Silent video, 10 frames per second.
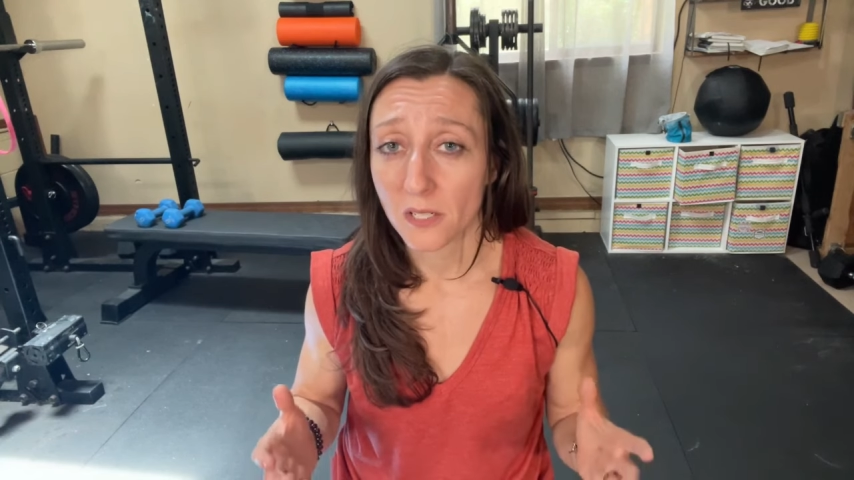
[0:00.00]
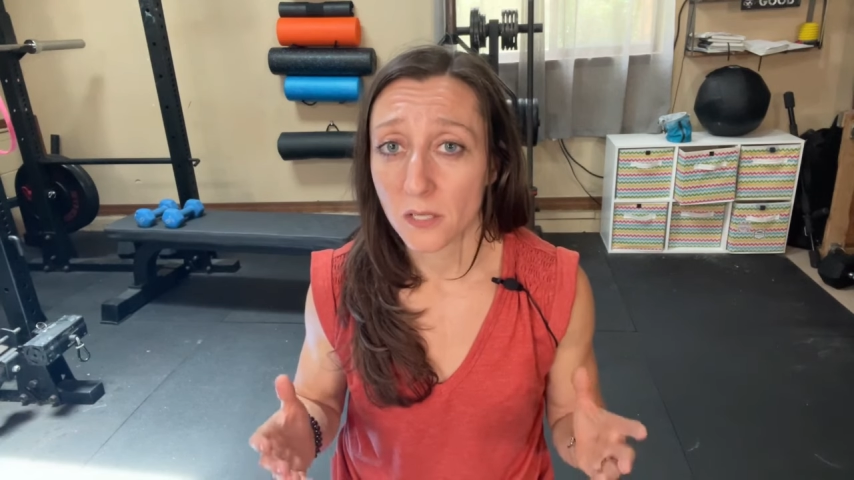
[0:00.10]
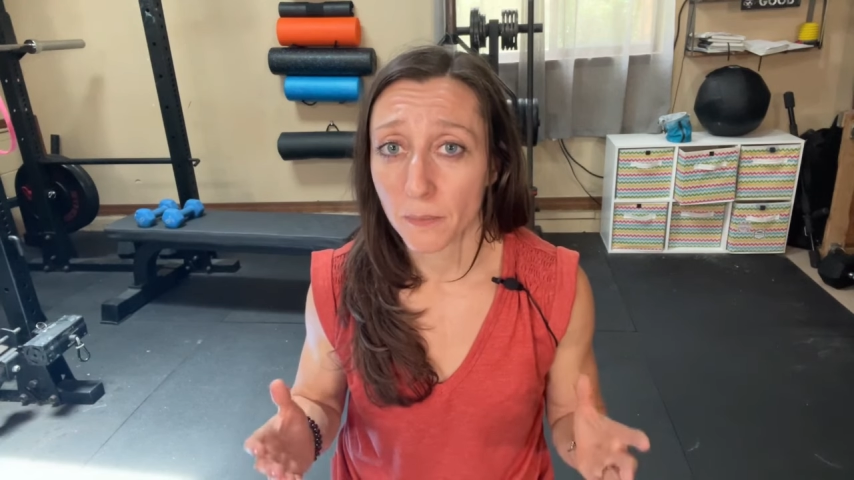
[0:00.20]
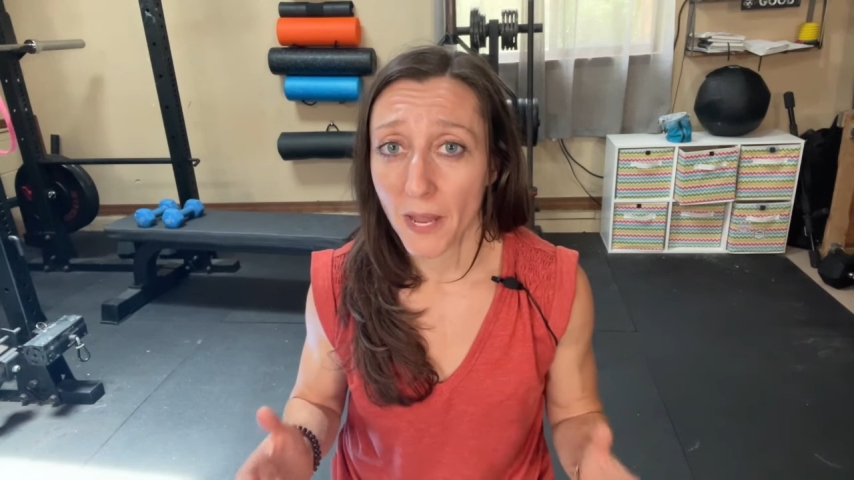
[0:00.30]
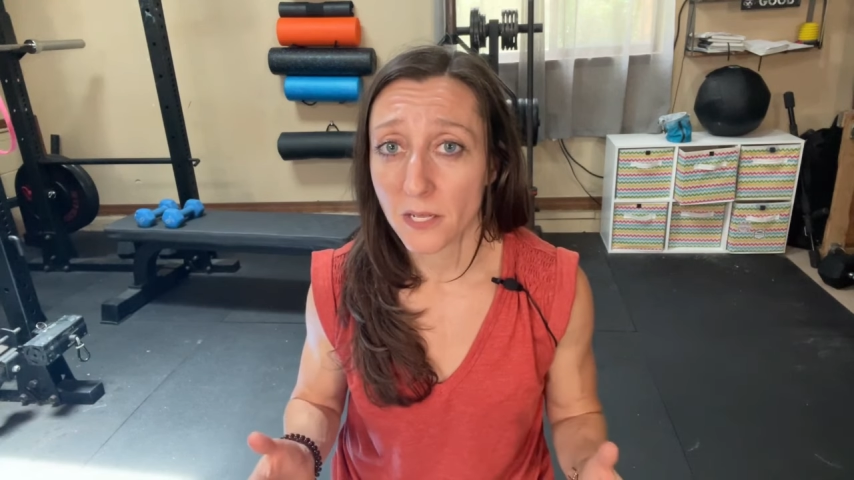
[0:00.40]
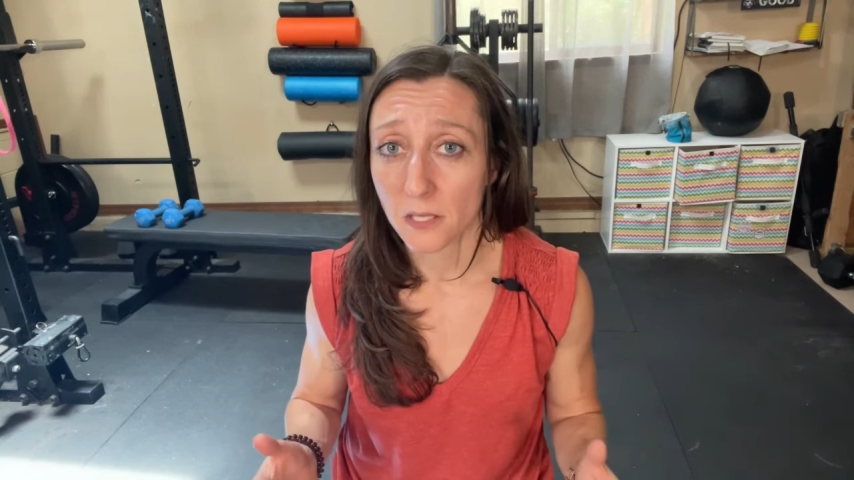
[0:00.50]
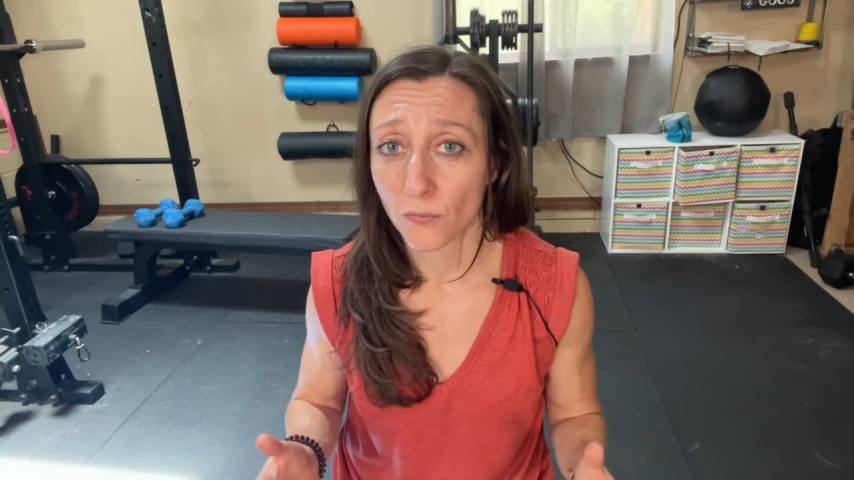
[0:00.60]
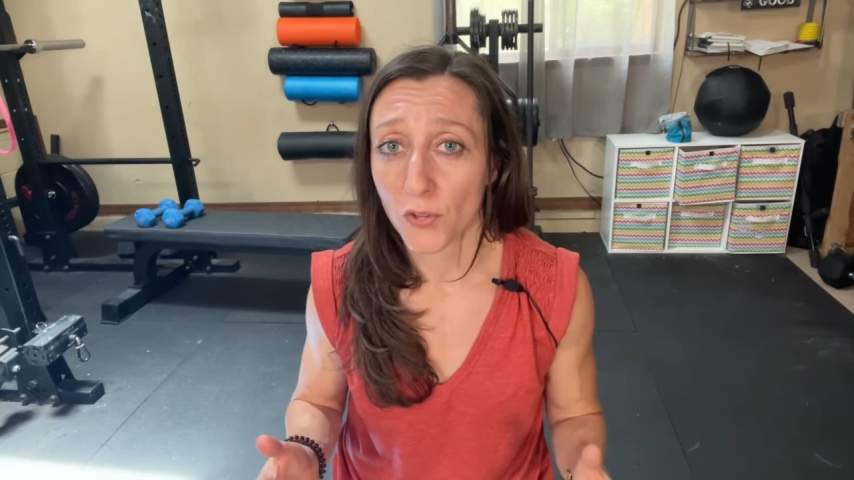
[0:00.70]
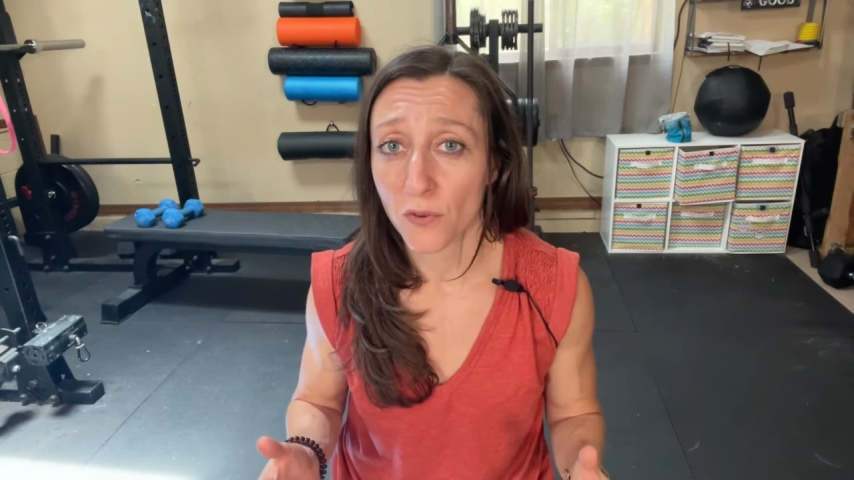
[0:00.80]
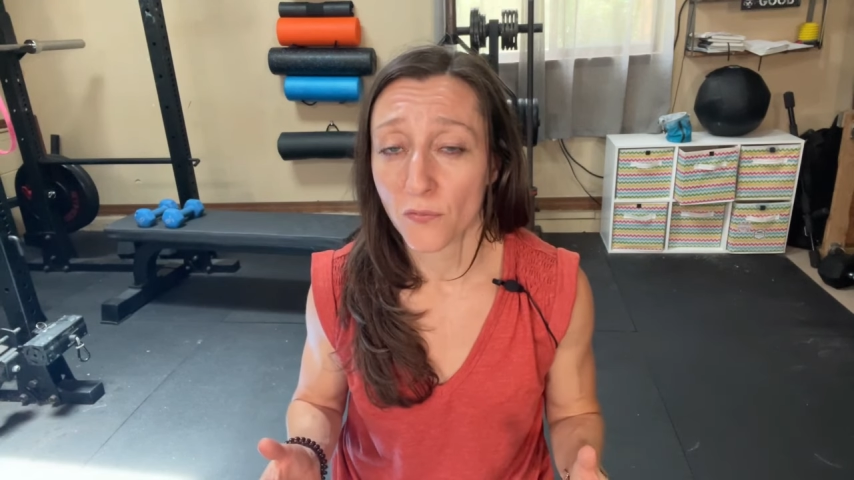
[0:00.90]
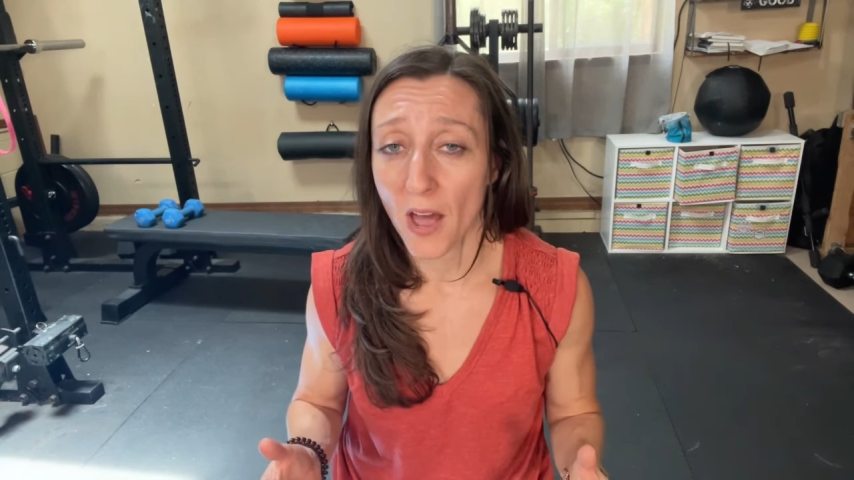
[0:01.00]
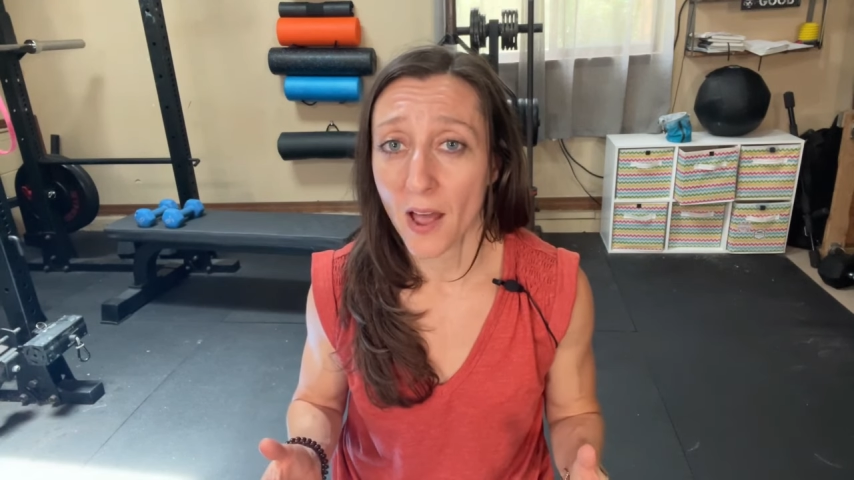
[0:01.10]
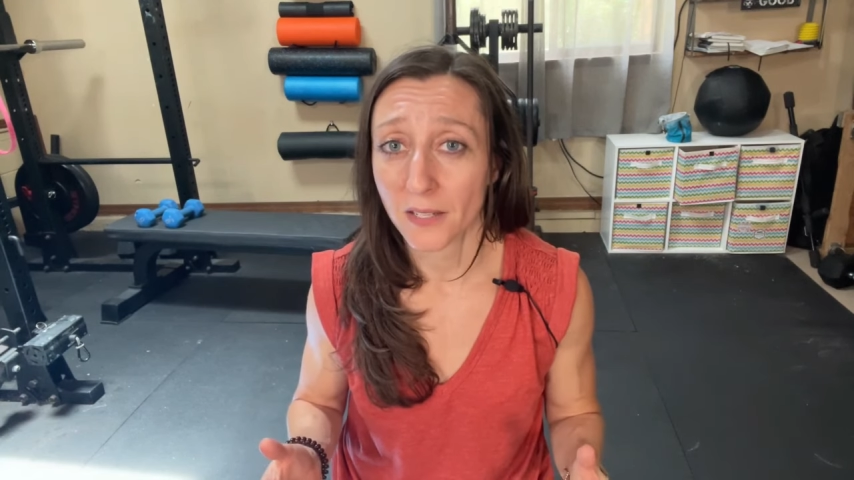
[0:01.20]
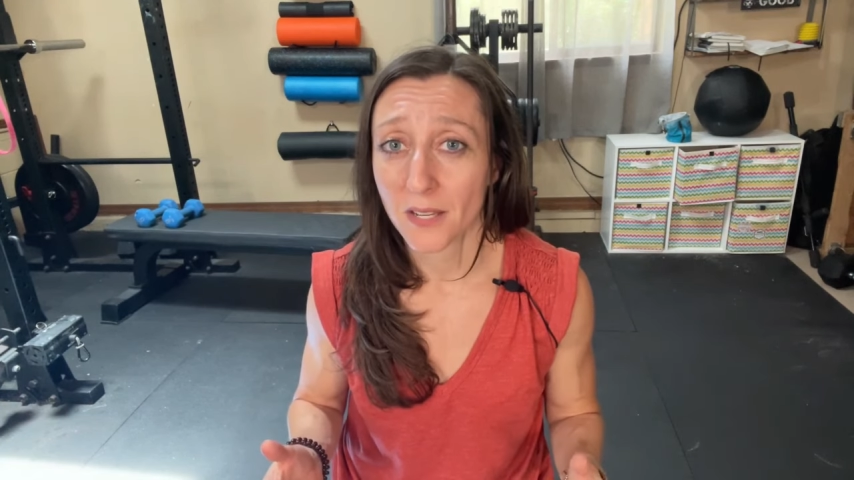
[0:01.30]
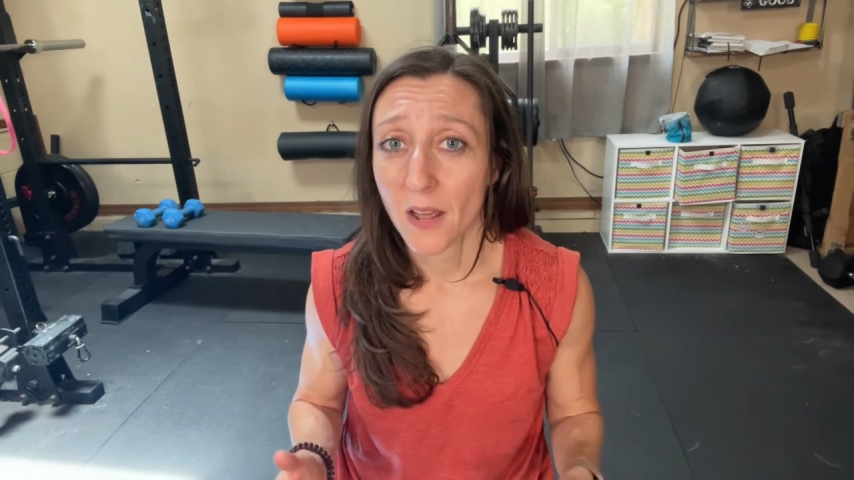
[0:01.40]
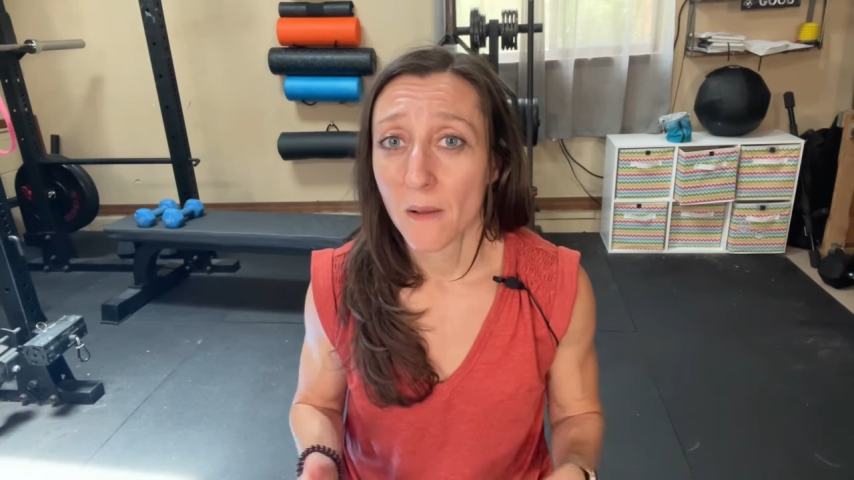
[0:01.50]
space for the fact